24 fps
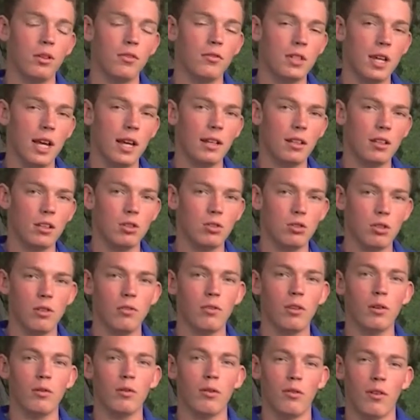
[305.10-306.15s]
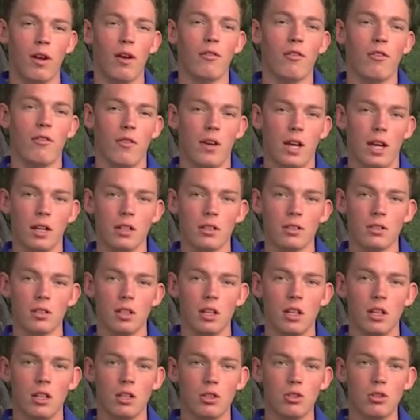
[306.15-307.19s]
you've taken the derivative of f of x,
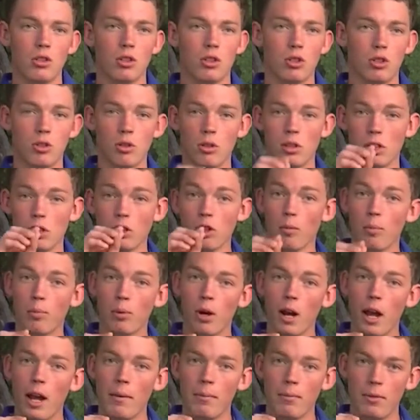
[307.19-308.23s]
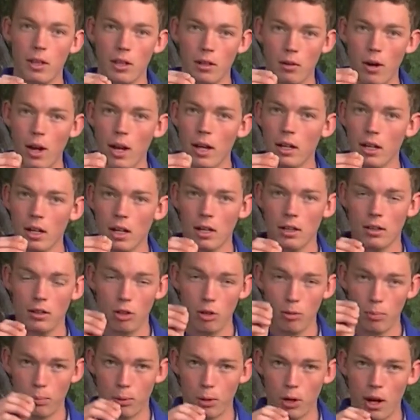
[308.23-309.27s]
you just do the little prime thing, right?
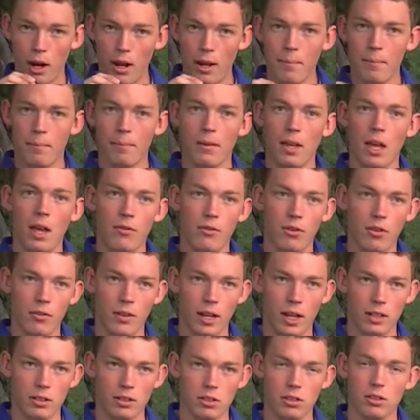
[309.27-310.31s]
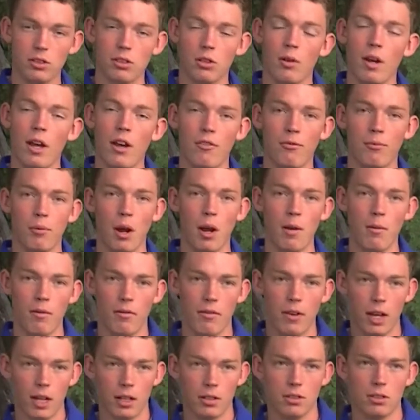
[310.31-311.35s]
Little prime f of x, so f prime
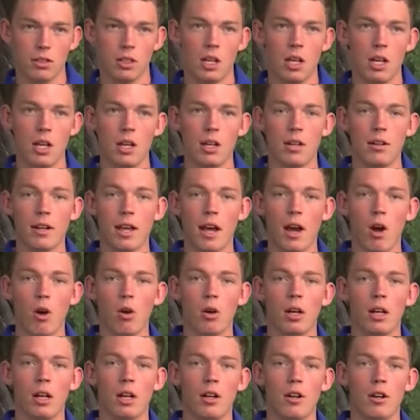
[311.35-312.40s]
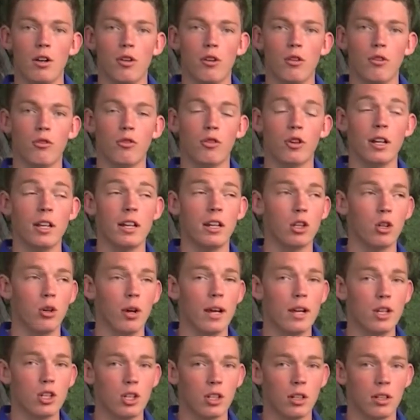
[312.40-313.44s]
of x. Now, for
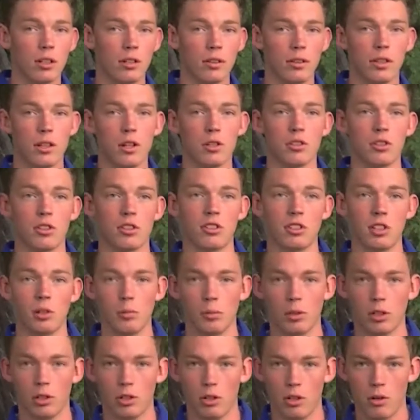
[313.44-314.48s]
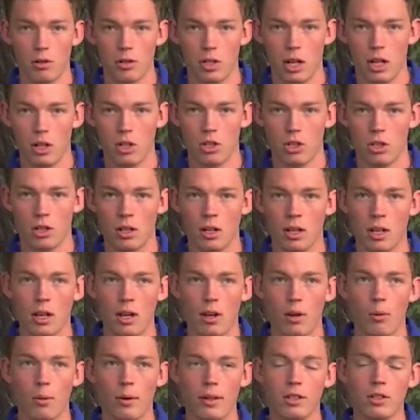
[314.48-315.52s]
integration, there's a similar notation.
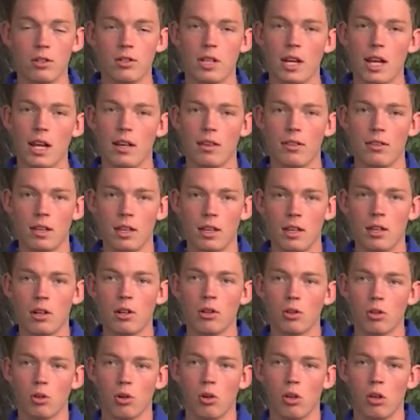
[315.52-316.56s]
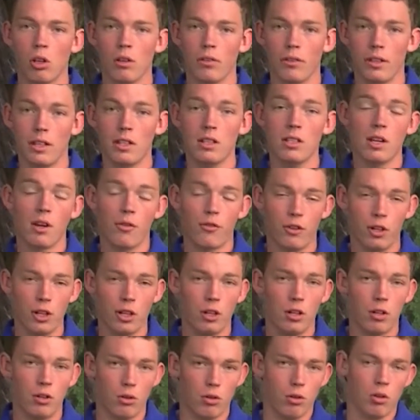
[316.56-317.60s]
when you take the integral, the indefinite
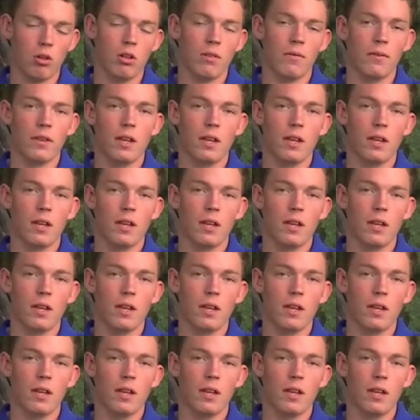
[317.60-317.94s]
integral